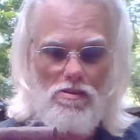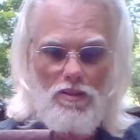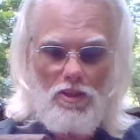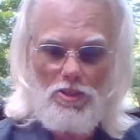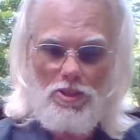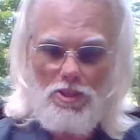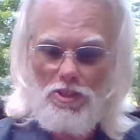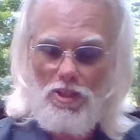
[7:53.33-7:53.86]

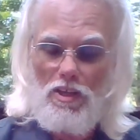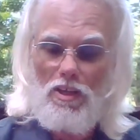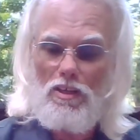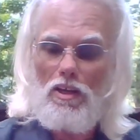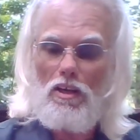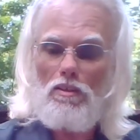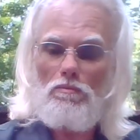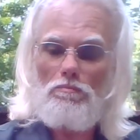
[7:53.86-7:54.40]
This is
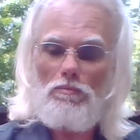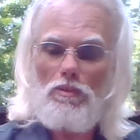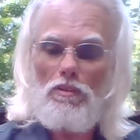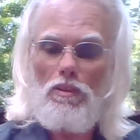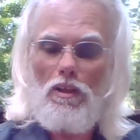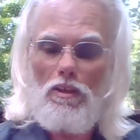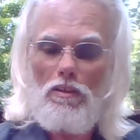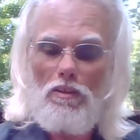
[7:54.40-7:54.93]
a
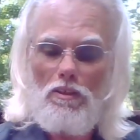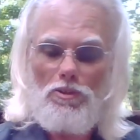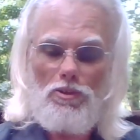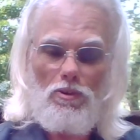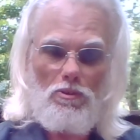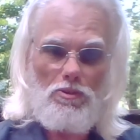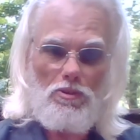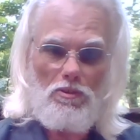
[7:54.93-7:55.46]

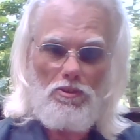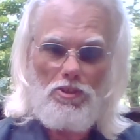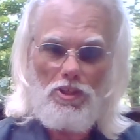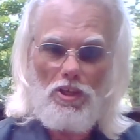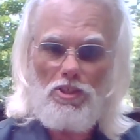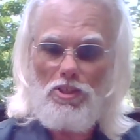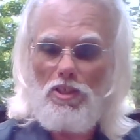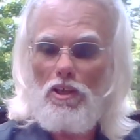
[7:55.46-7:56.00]
Churchill
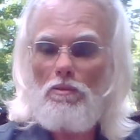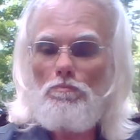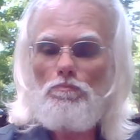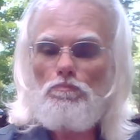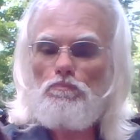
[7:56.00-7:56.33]
60.